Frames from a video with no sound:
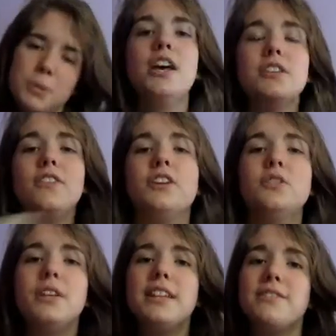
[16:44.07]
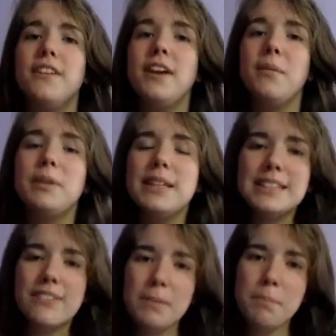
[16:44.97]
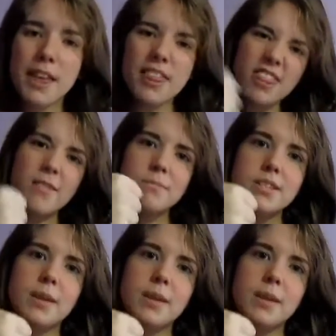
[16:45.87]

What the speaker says: If you enjoyed this video, please give it a big thumbs up,